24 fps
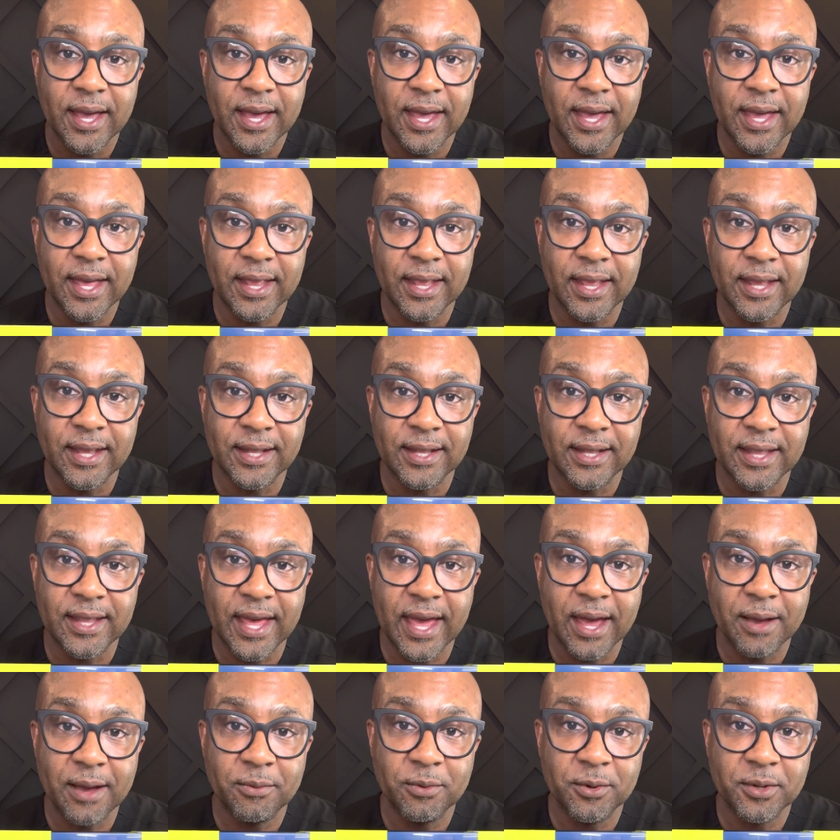And then
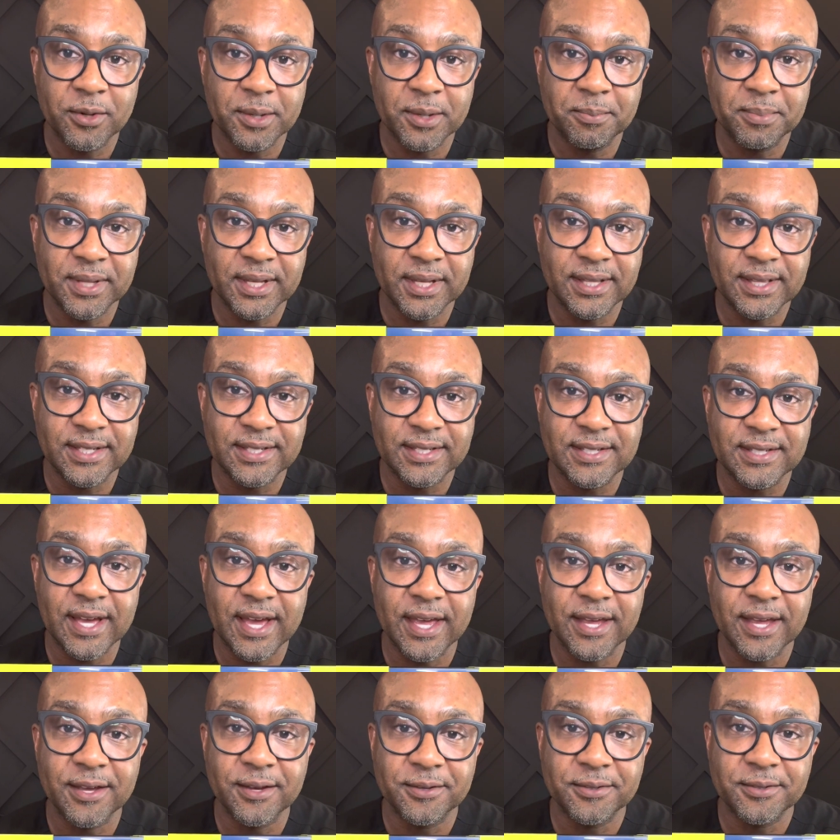that will complete the
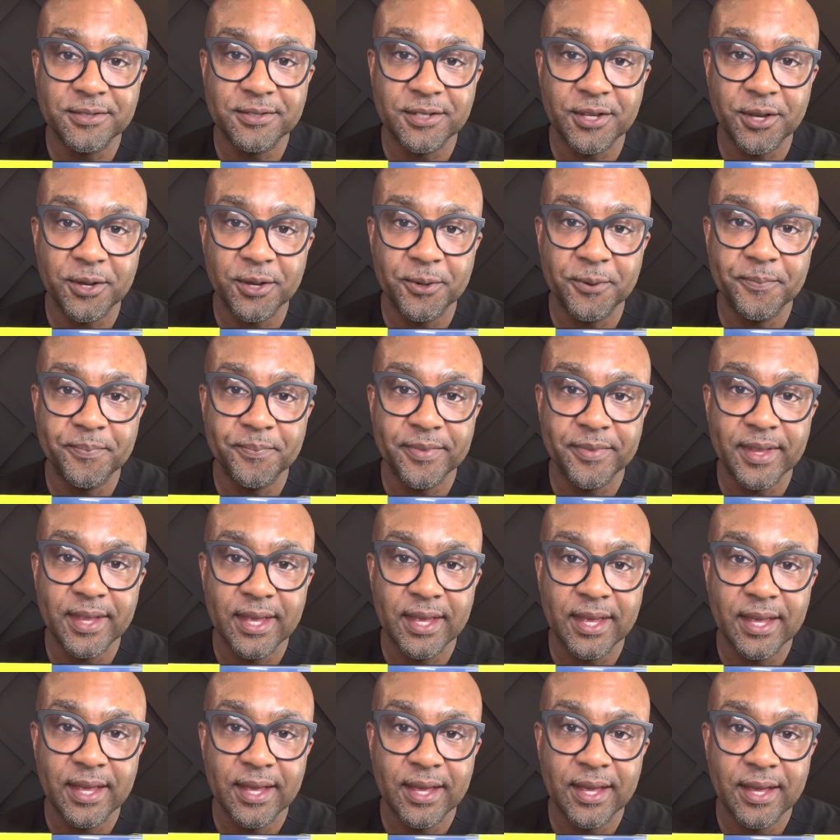cycle. So
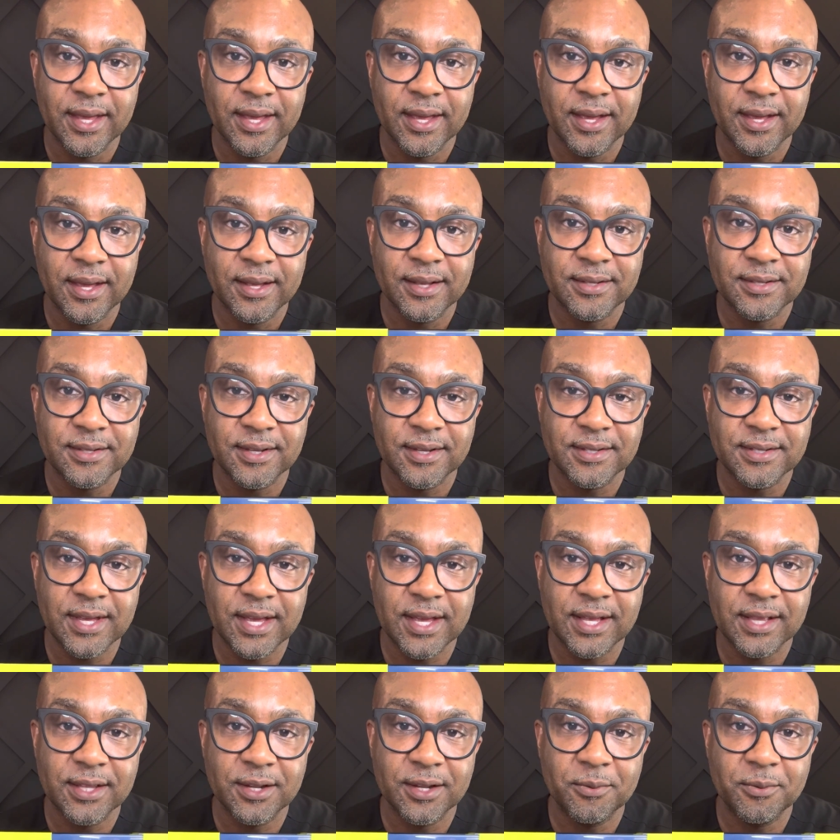it's gonna take a
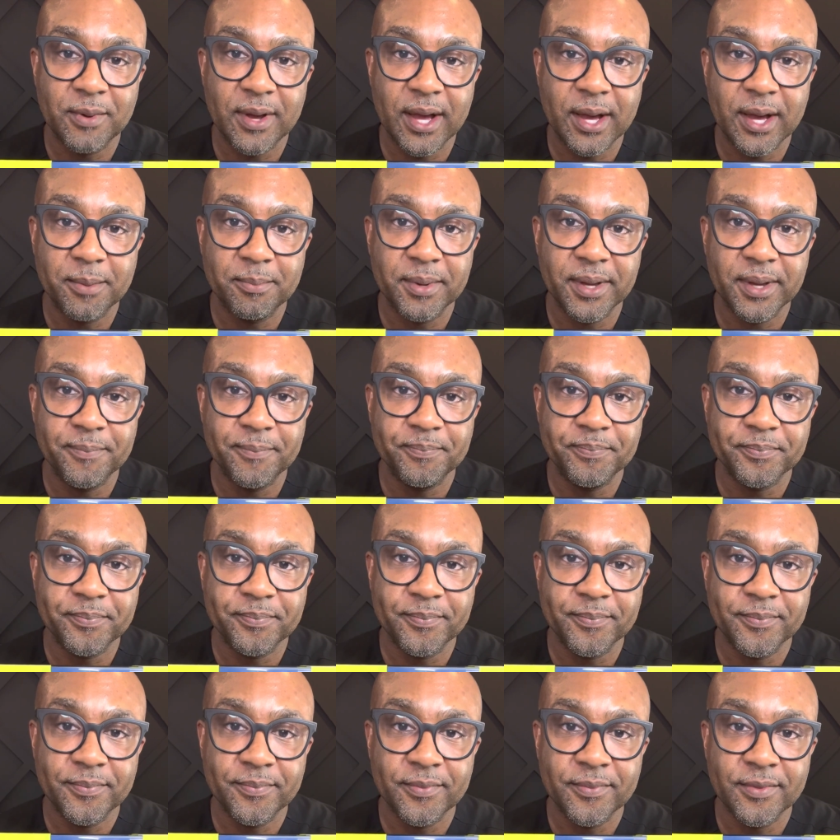little while, but
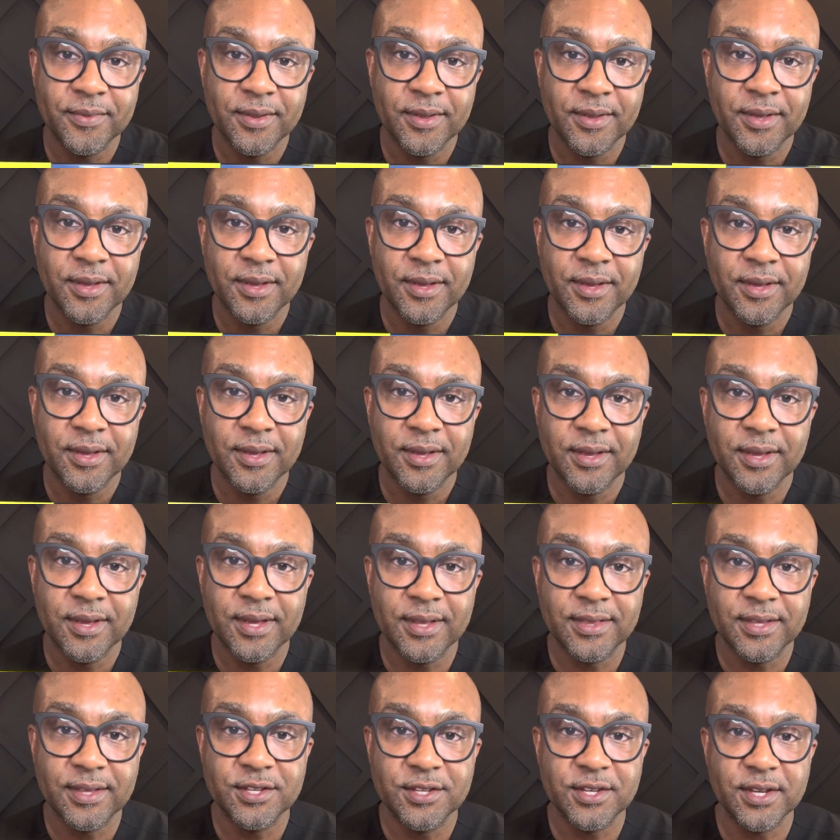you get
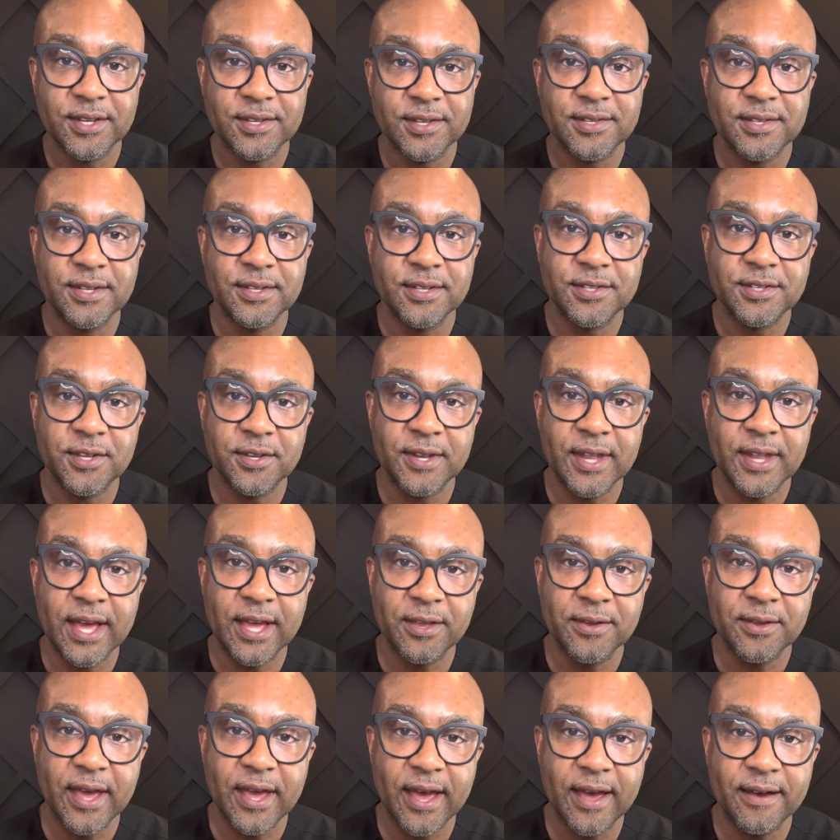the gist. And so now
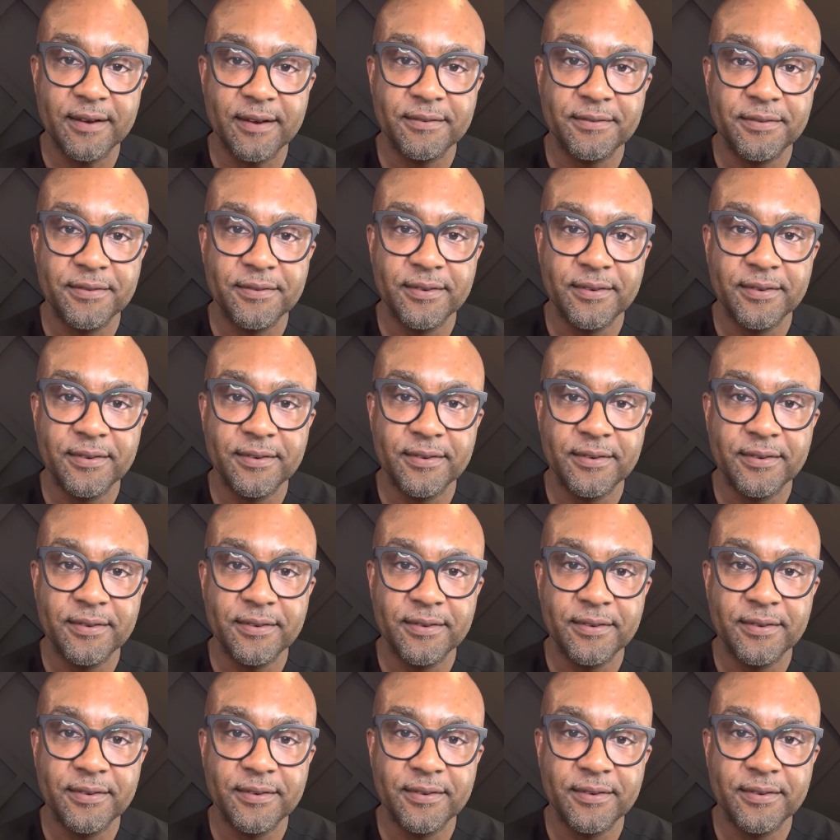you have